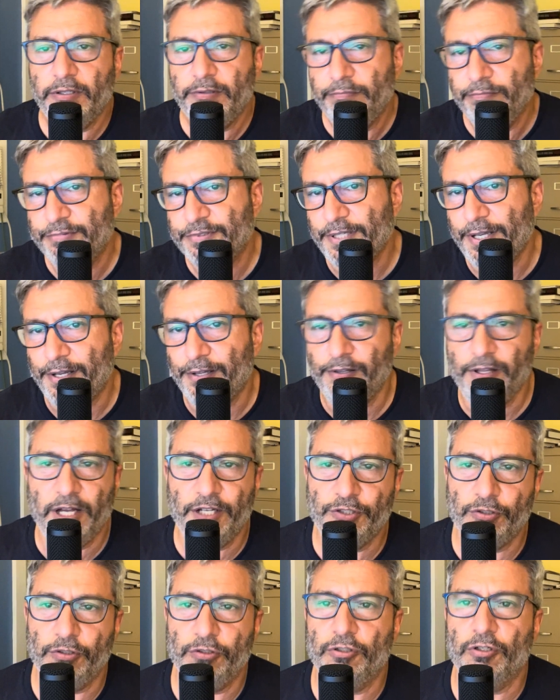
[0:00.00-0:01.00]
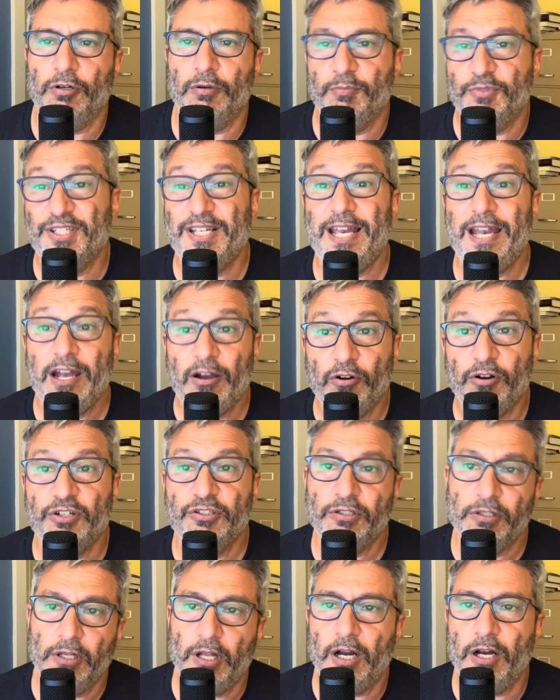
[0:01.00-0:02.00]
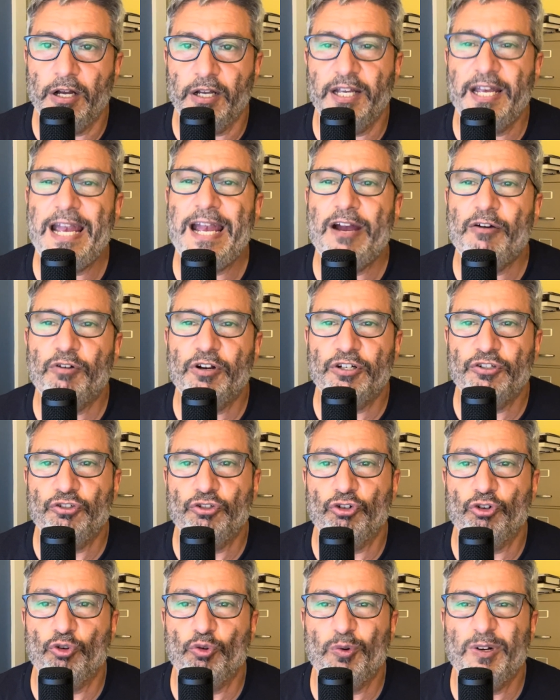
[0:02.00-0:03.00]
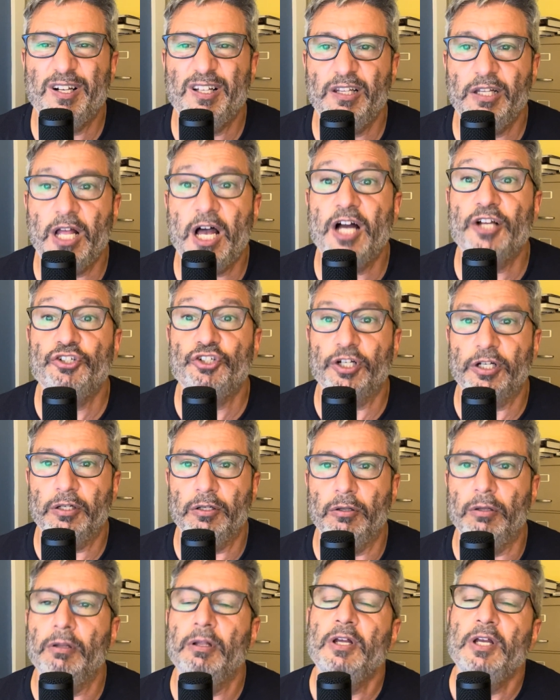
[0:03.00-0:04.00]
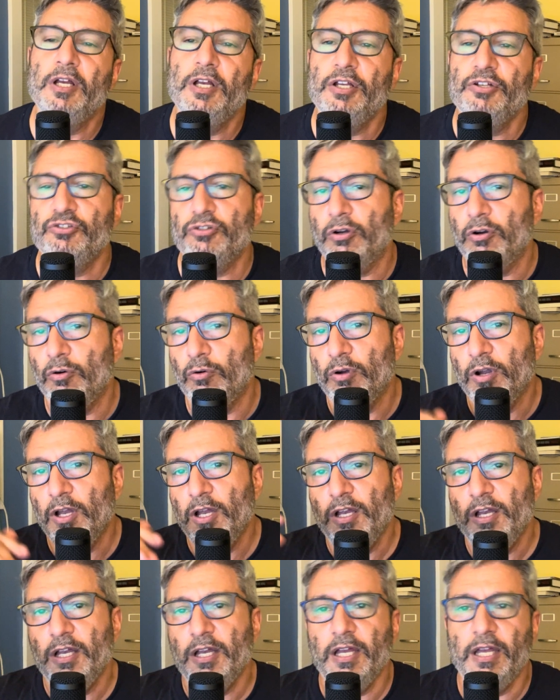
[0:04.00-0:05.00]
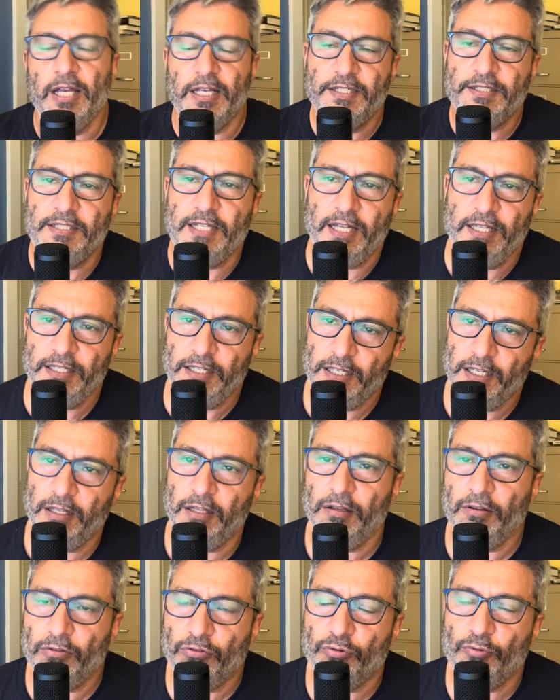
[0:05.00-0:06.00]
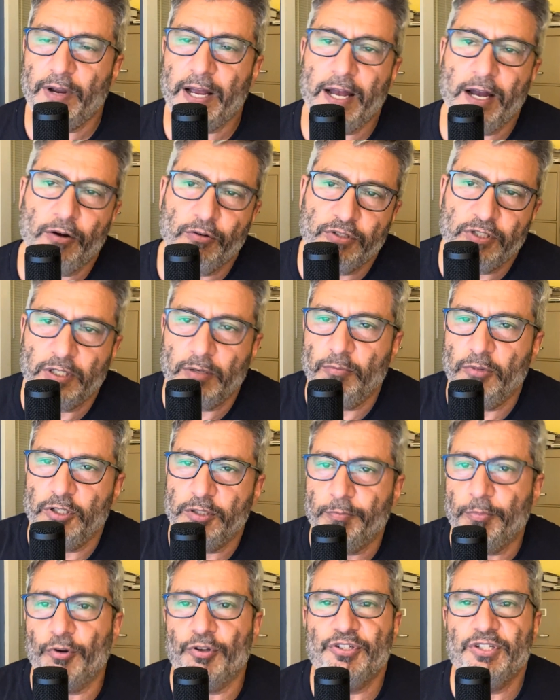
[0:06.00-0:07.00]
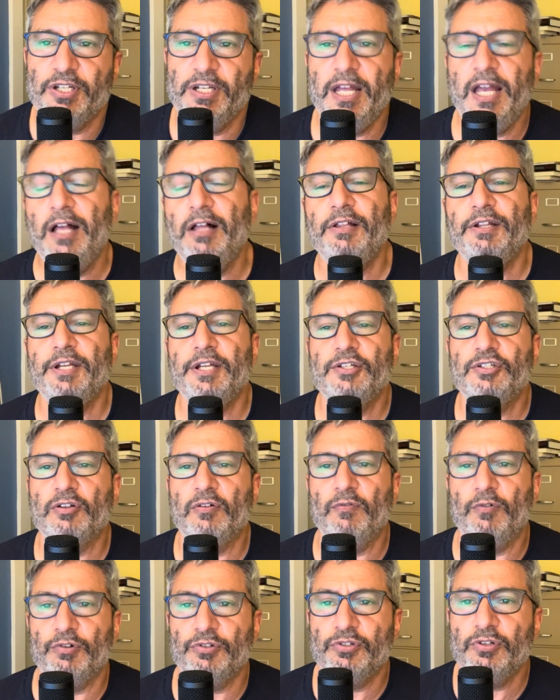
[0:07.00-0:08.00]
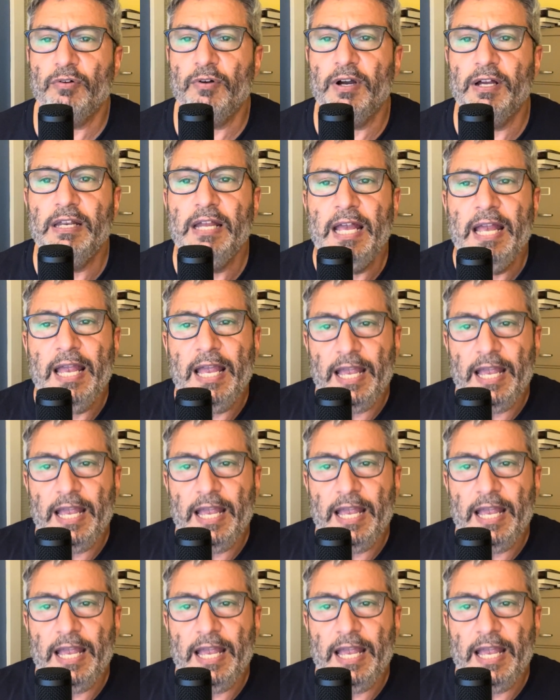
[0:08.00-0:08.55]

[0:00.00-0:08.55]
psychological terms, characterological. So extending throughout someone's personality, so forth and so on.